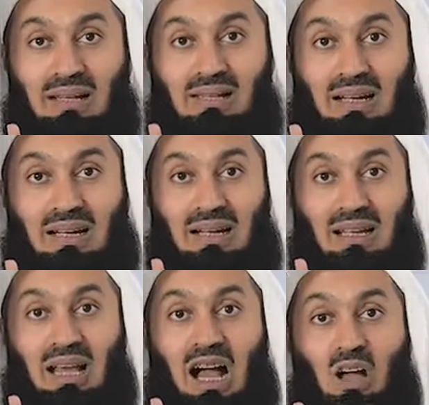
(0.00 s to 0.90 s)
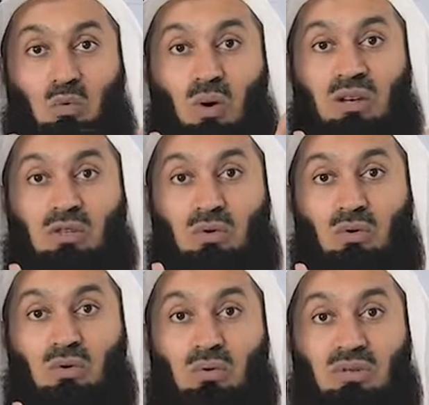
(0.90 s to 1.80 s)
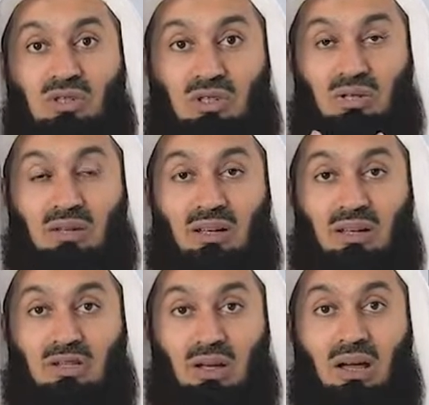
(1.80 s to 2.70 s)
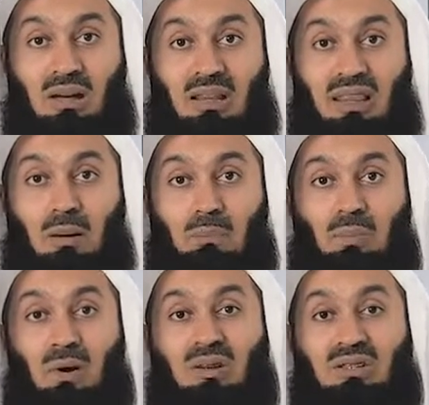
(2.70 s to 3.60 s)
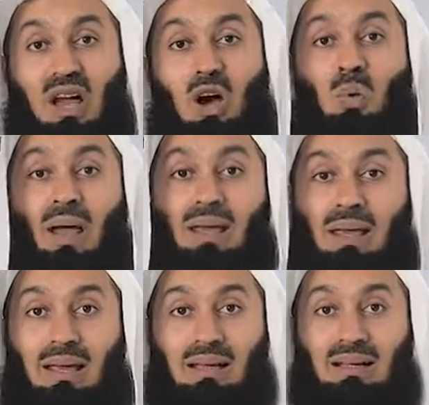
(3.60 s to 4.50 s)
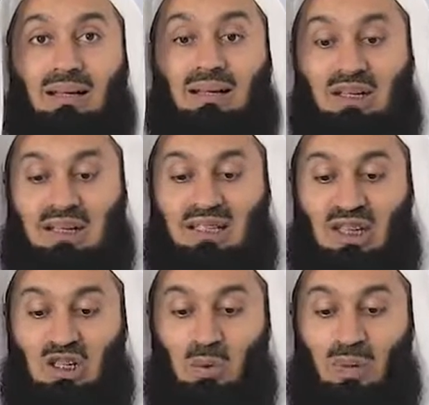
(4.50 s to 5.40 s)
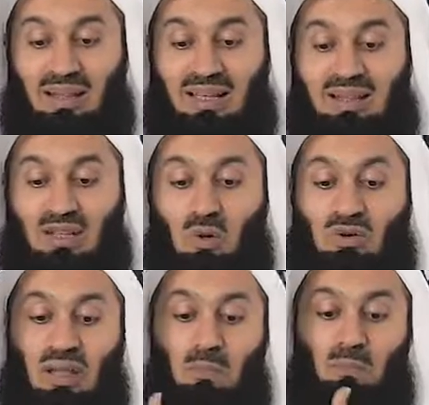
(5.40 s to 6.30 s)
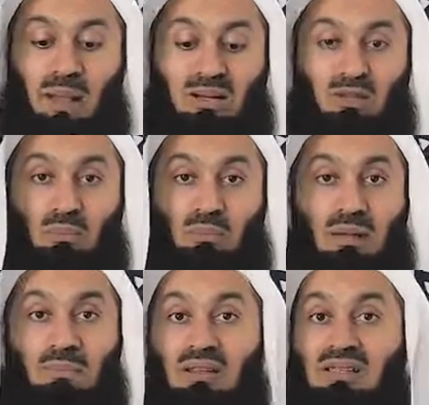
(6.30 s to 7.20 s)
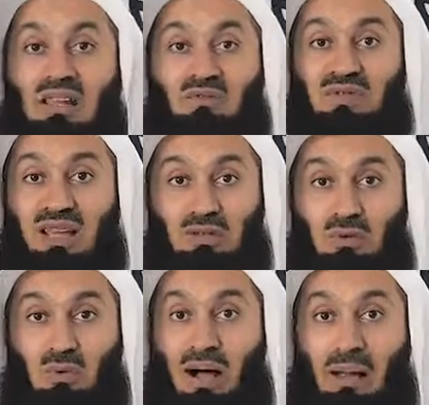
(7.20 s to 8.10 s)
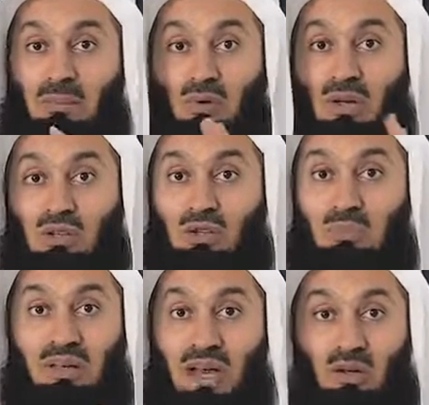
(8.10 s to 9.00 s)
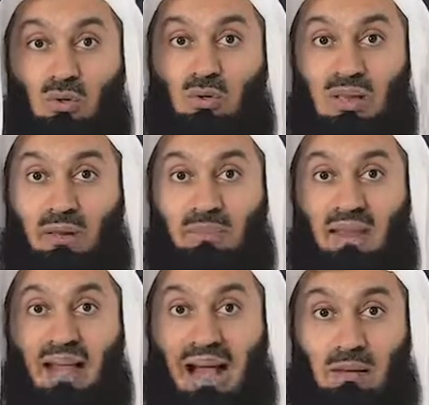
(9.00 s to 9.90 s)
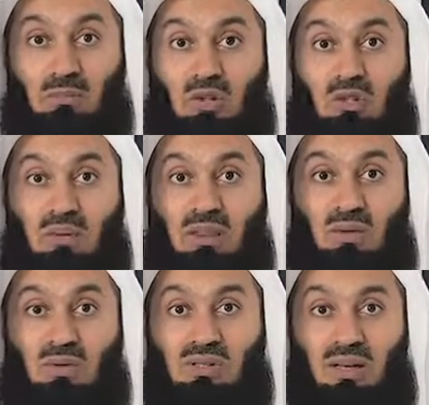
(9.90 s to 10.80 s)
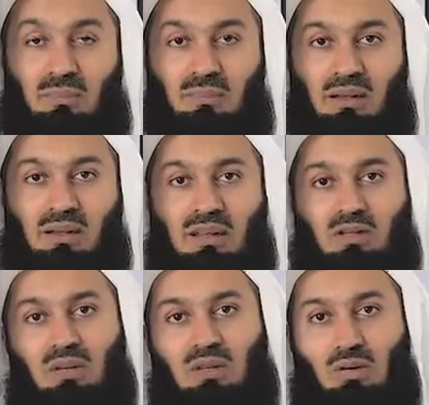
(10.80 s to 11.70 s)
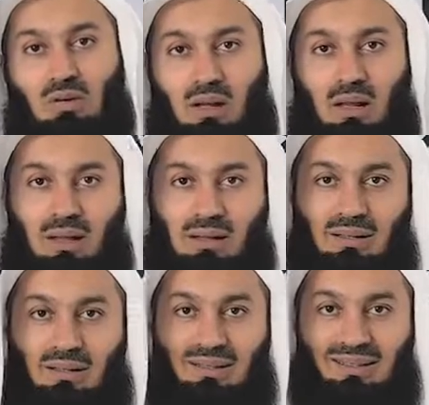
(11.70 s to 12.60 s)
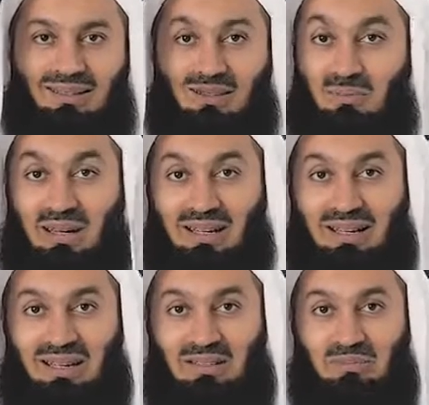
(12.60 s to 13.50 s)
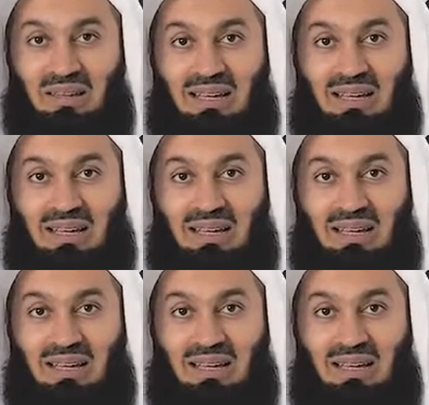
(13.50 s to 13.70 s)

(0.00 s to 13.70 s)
Secondly, I want you to turn their plot away in such a way that they don't impact on me, because if they do, I'm going to be a loser. I'm going to be the loser. That's what he told Allah. Subhanallah.